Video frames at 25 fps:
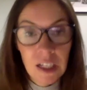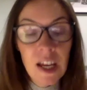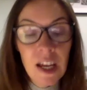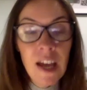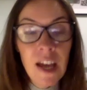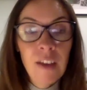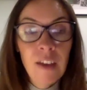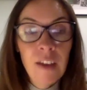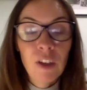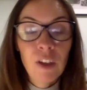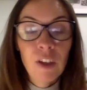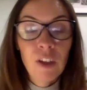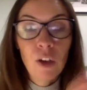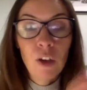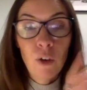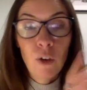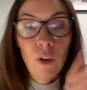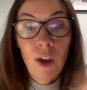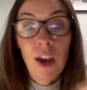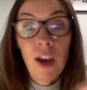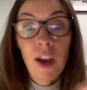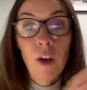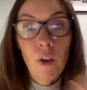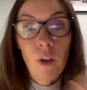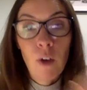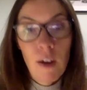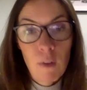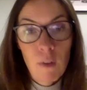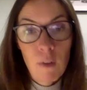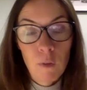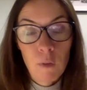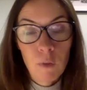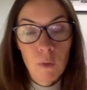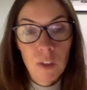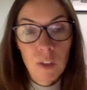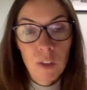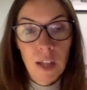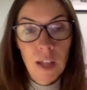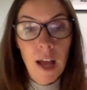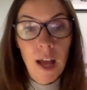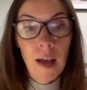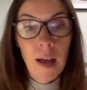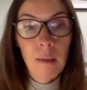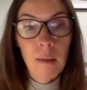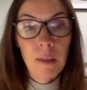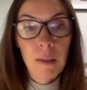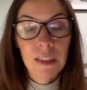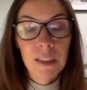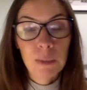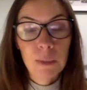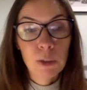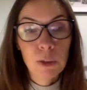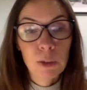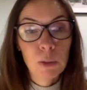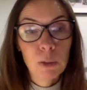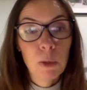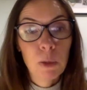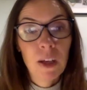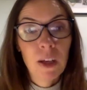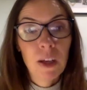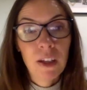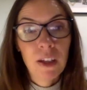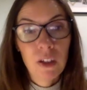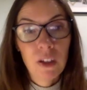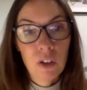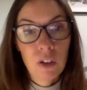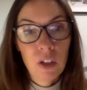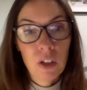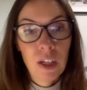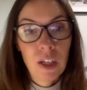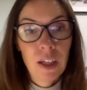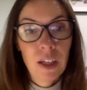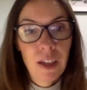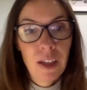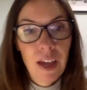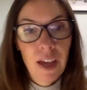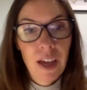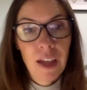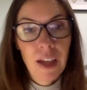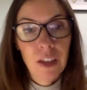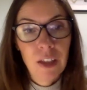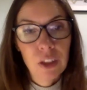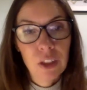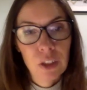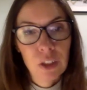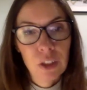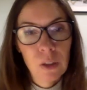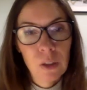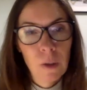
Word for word: If you can create a craving for that, it makes it much more like you're going to engage.